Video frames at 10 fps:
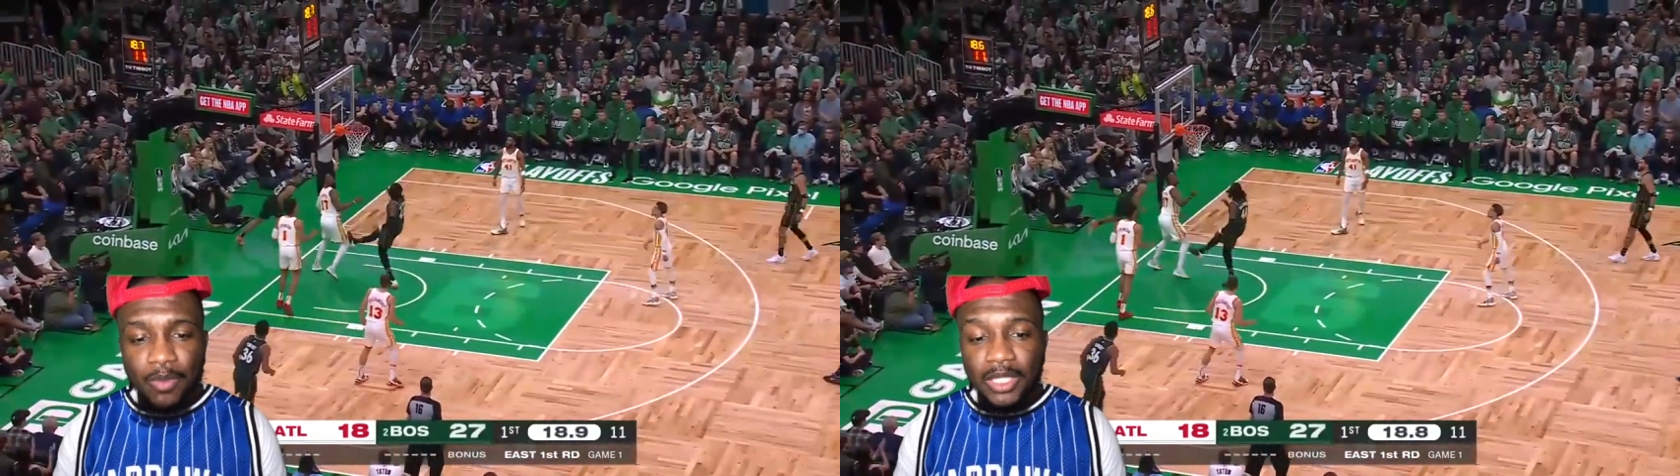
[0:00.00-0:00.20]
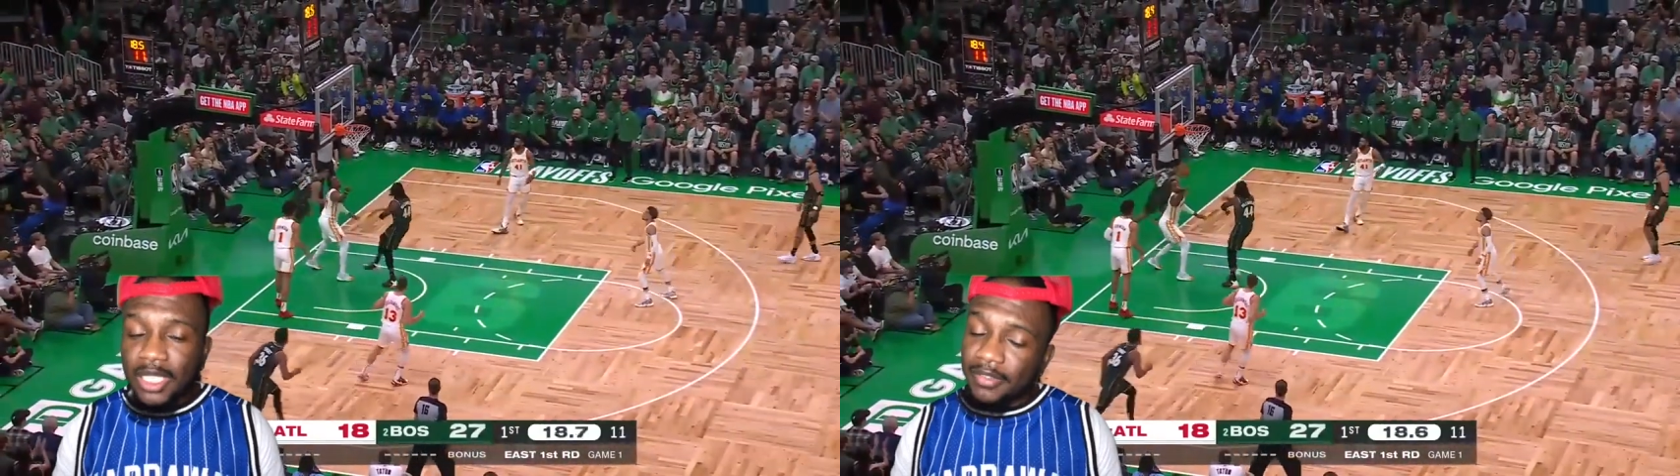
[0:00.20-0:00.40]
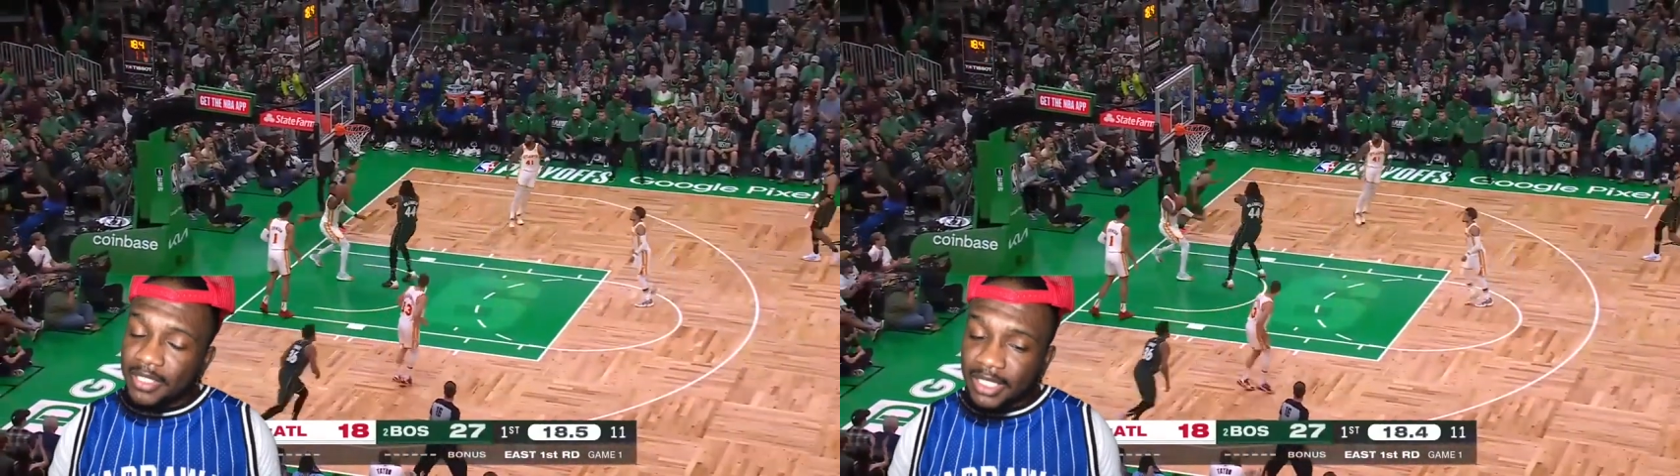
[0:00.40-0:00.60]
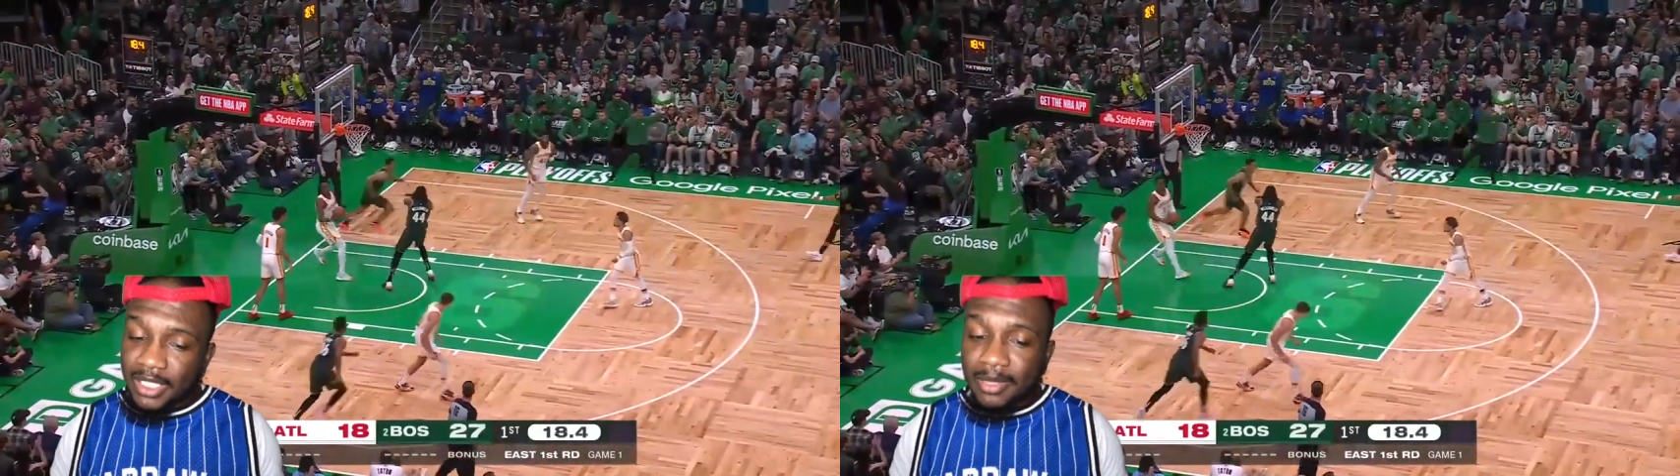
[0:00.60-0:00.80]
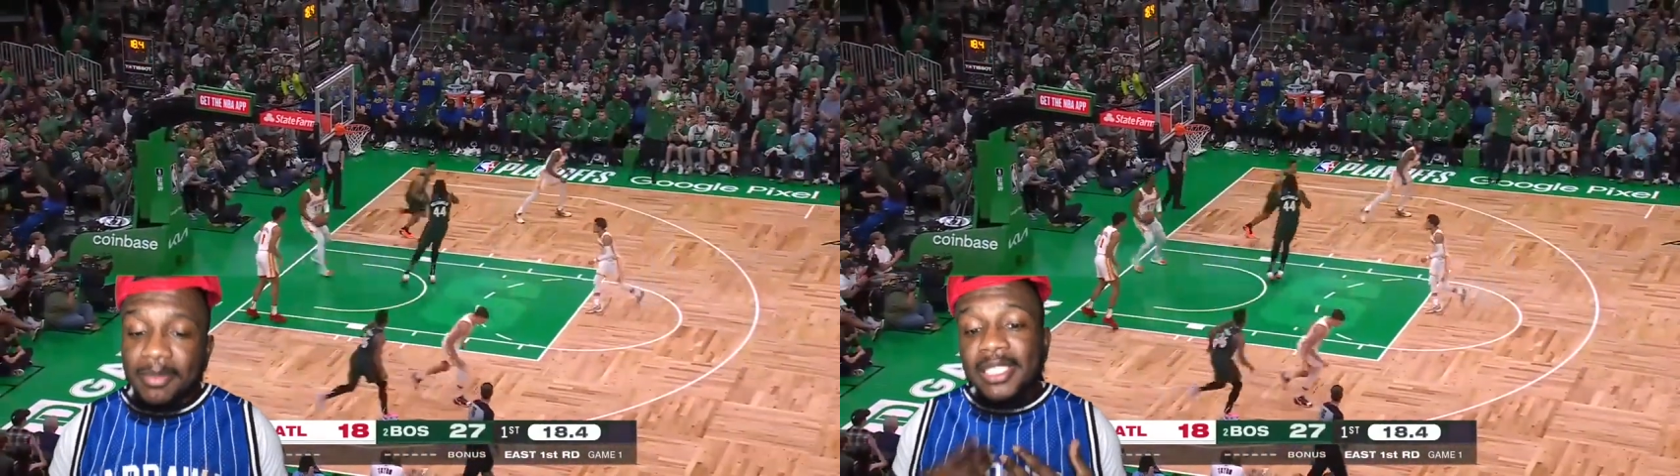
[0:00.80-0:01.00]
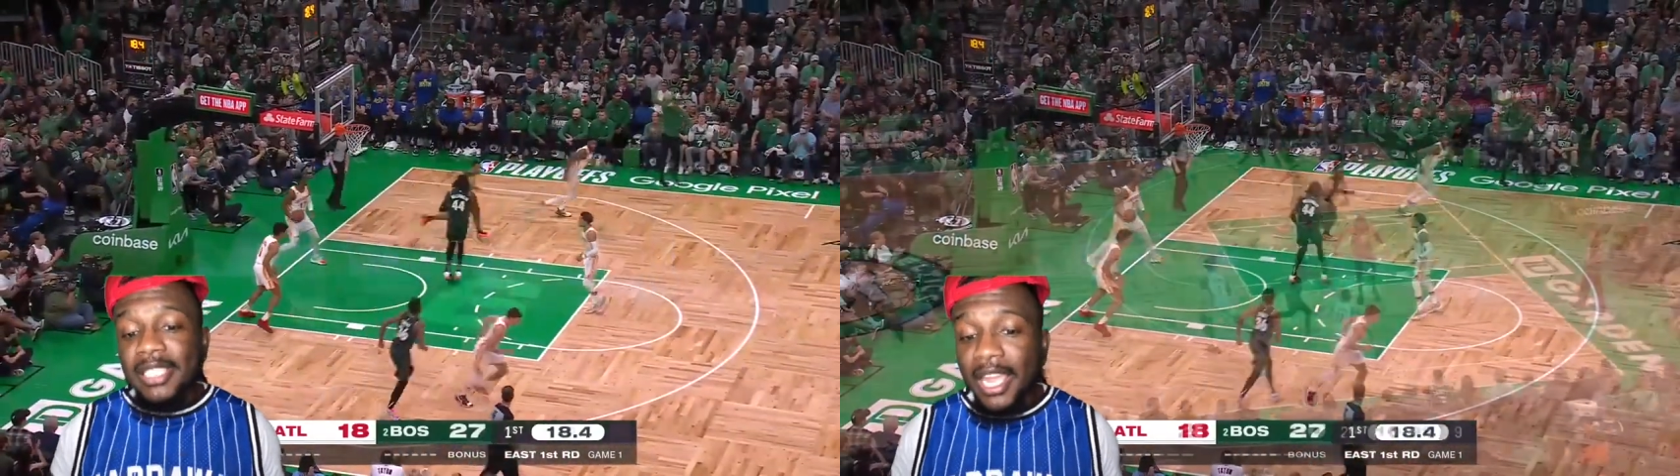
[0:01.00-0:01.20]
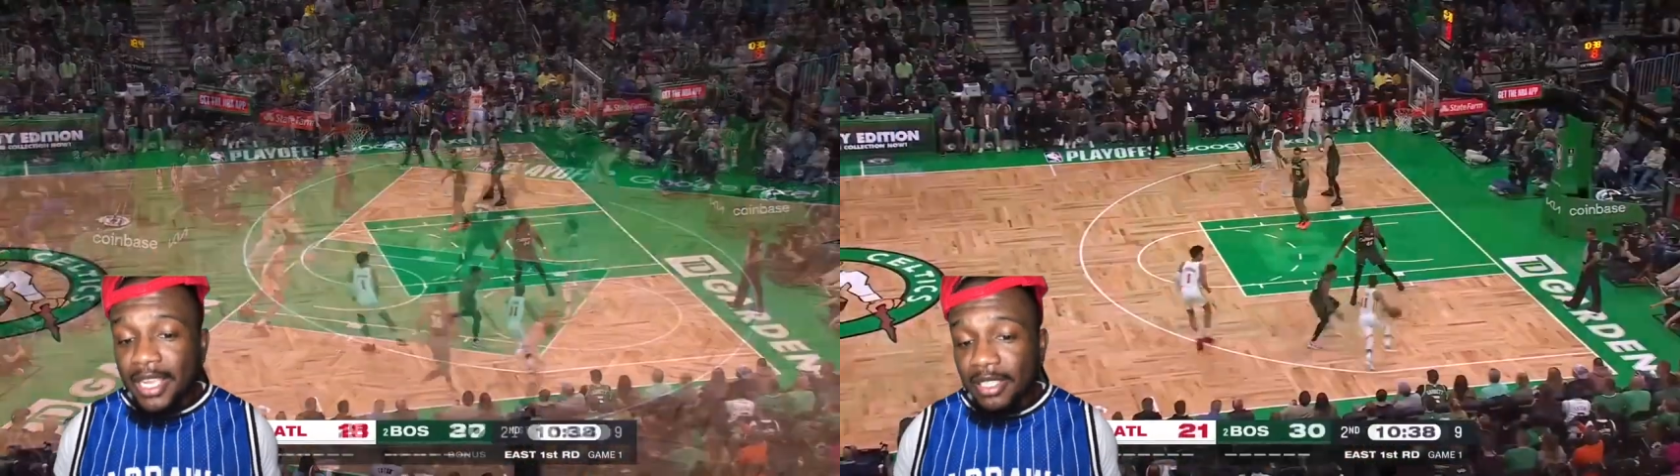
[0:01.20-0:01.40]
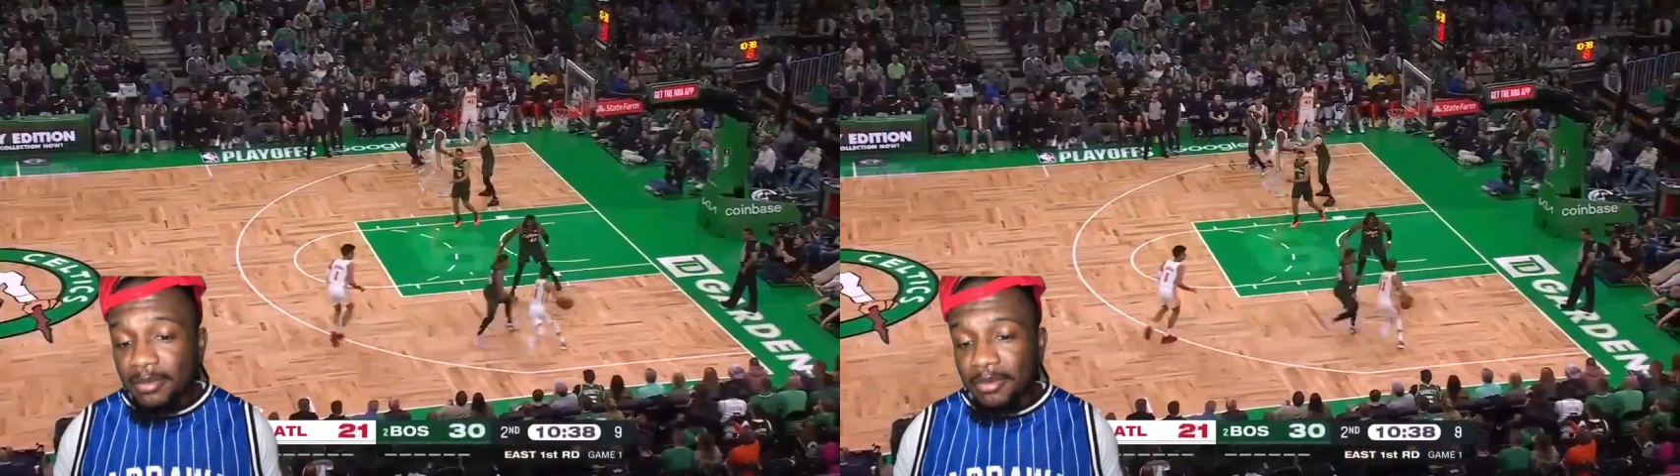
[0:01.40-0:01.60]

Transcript: would love to see him stay